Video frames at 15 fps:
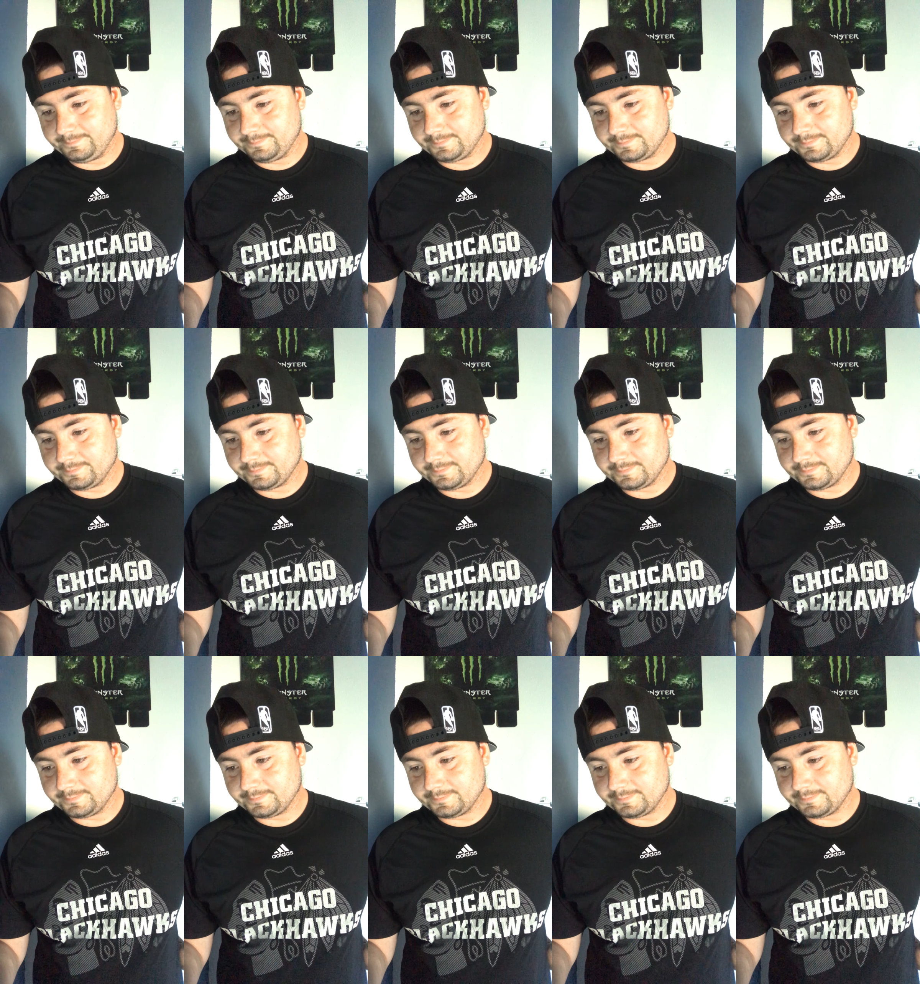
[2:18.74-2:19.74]

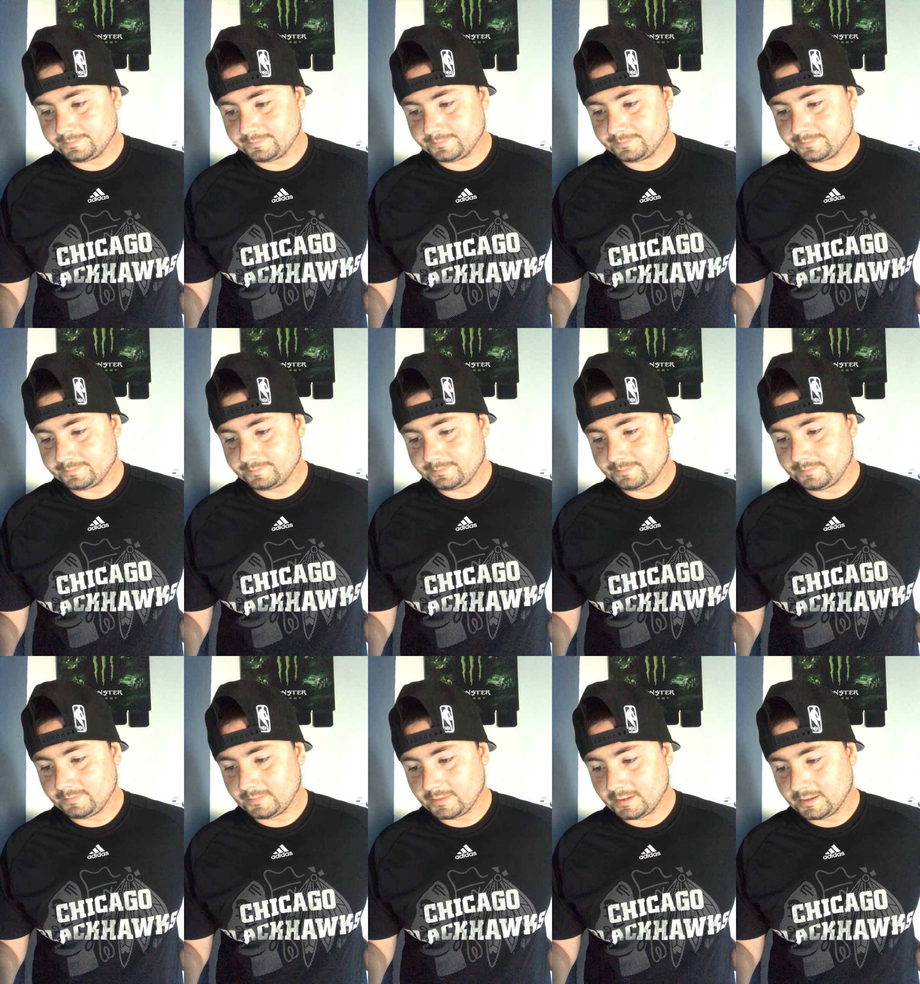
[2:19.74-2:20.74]

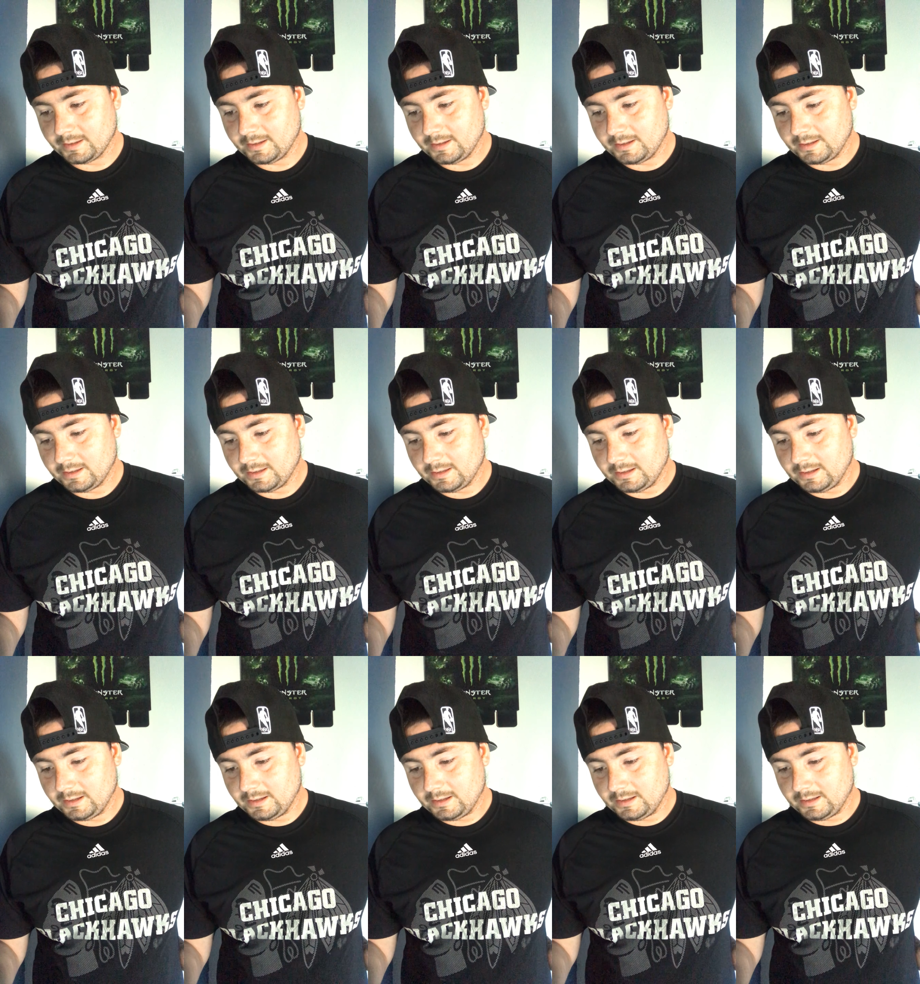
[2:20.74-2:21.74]

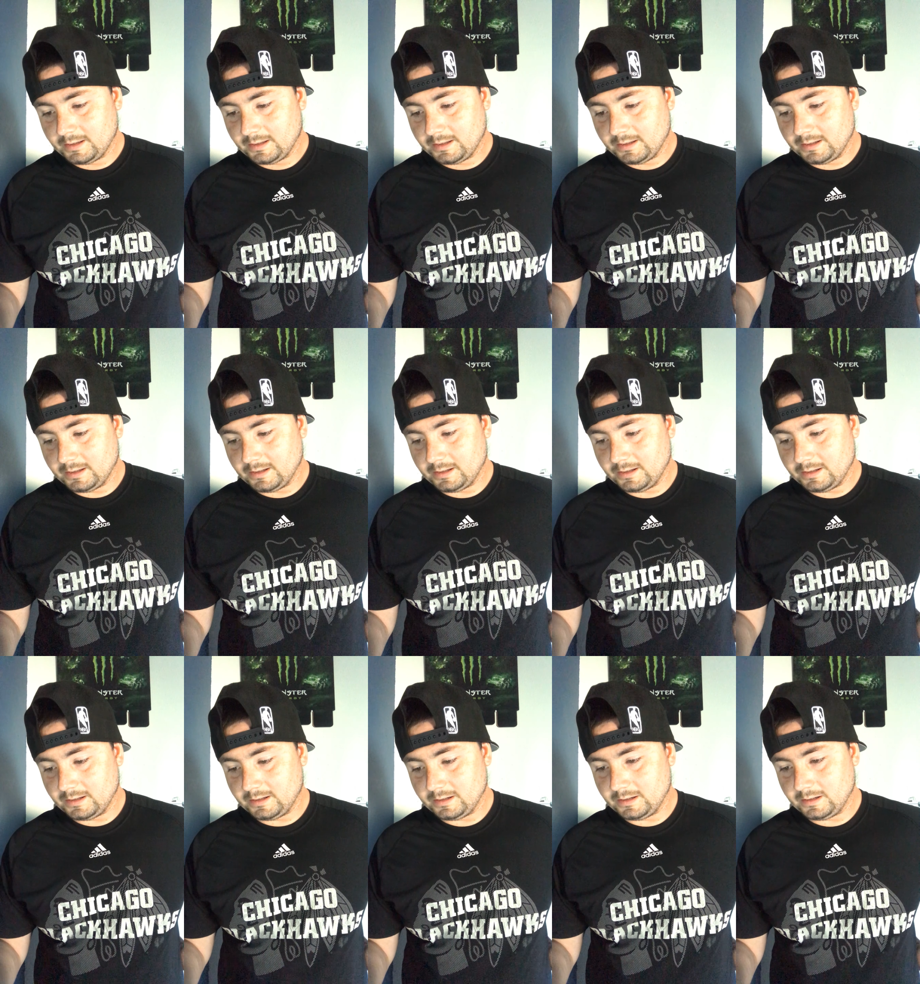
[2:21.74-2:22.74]

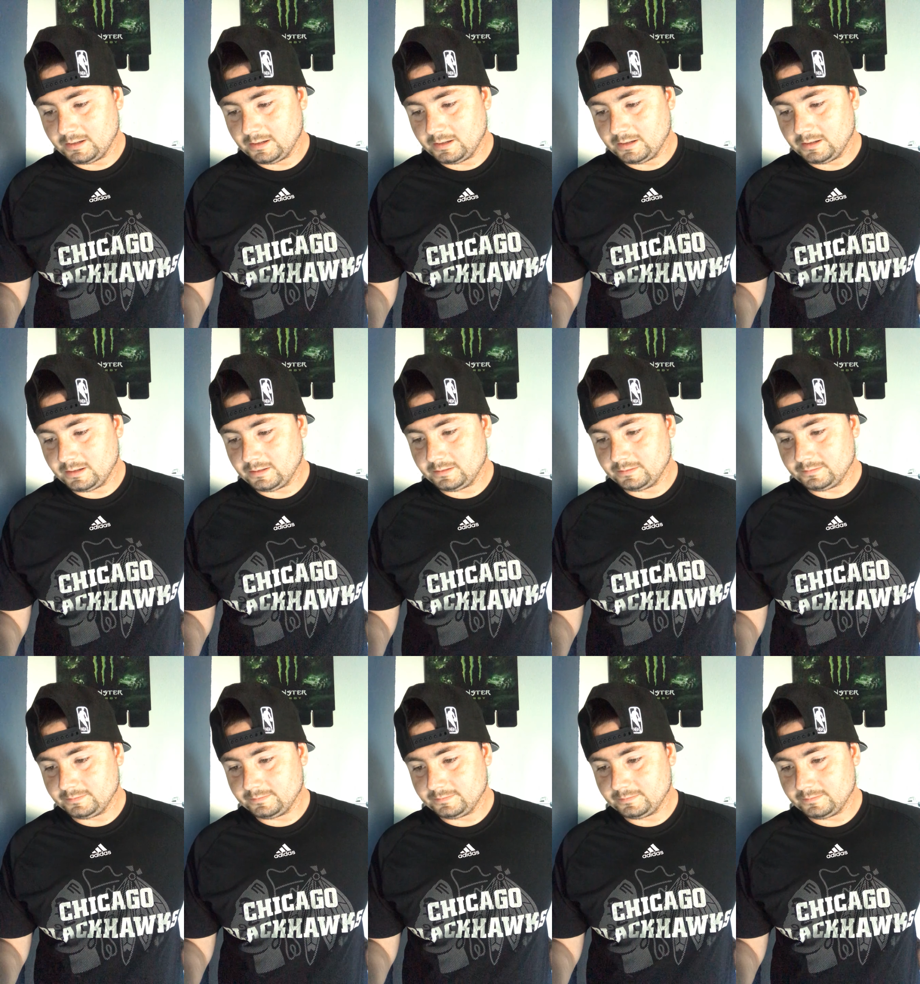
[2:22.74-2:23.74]

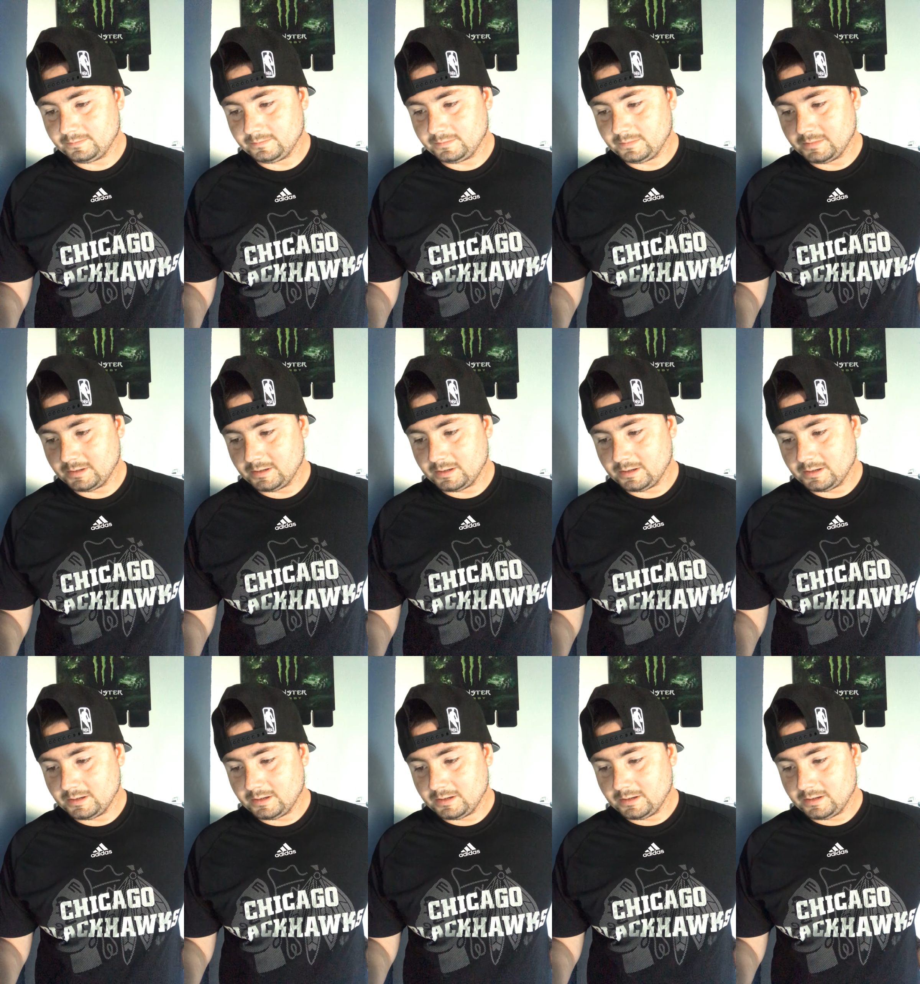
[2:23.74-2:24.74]

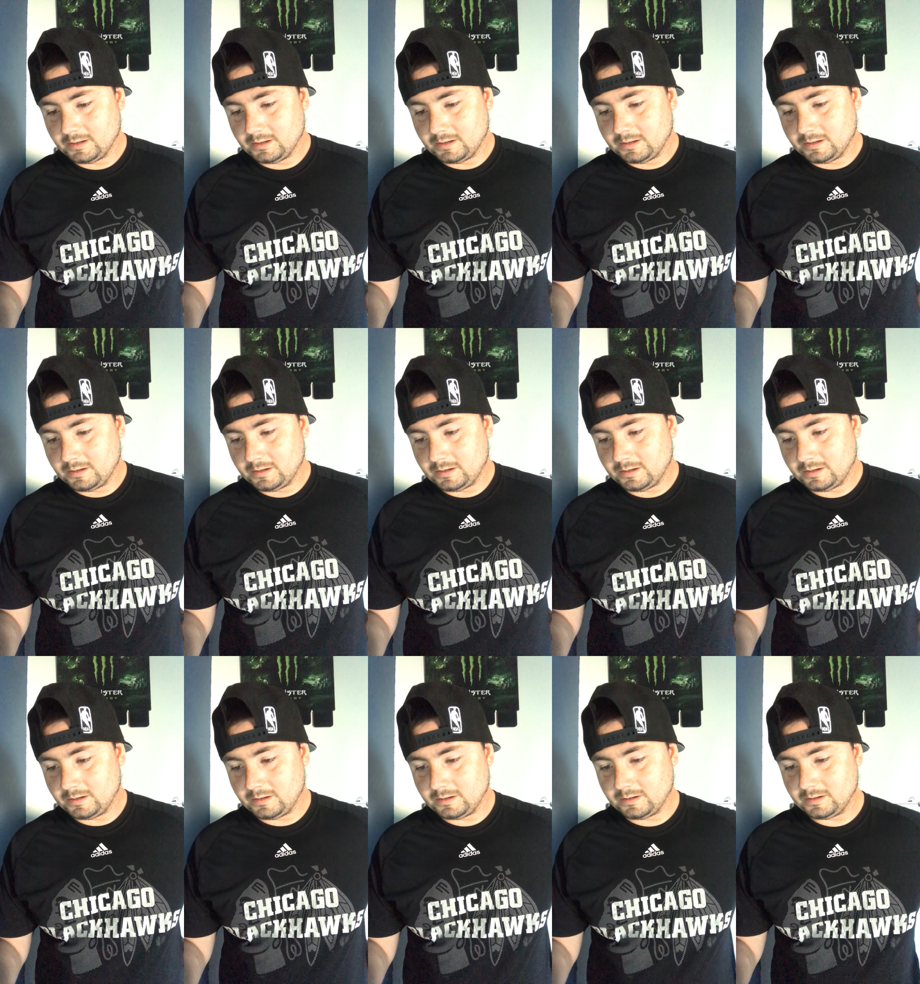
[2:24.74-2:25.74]

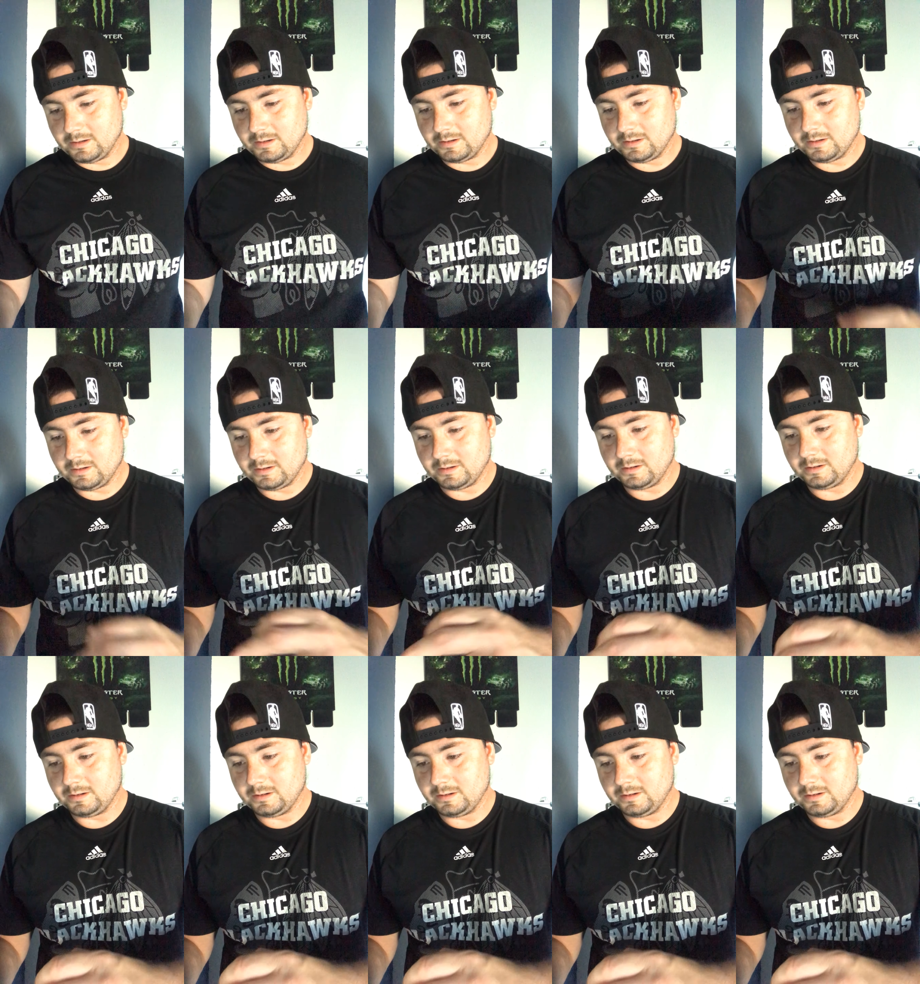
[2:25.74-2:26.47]
No one is speaking in this clip.